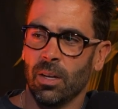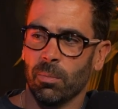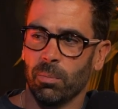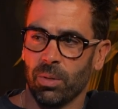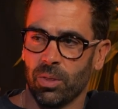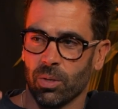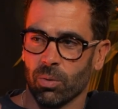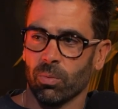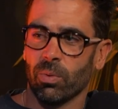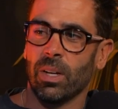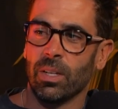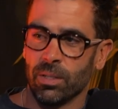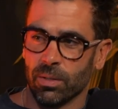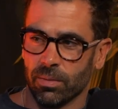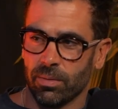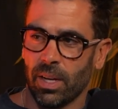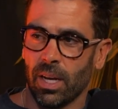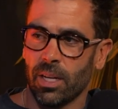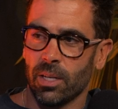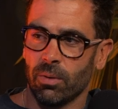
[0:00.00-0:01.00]
but the rental
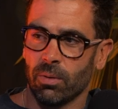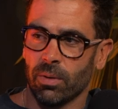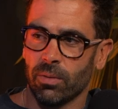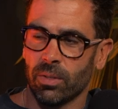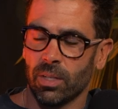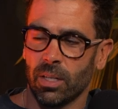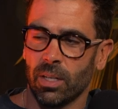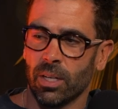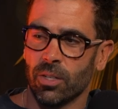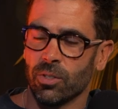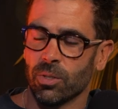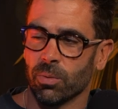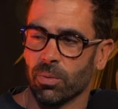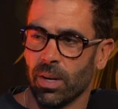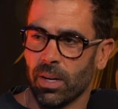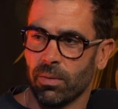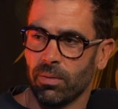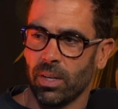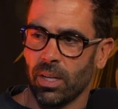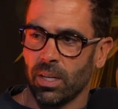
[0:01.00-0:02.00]
value of it as you're
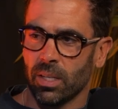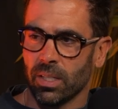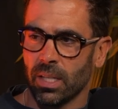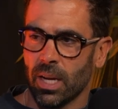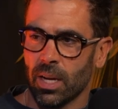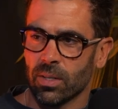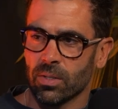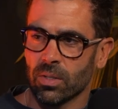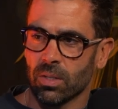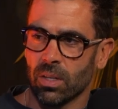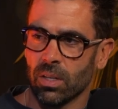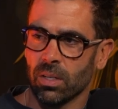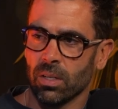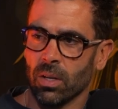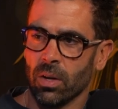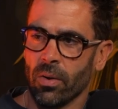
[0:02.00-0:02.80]
renovating the asset.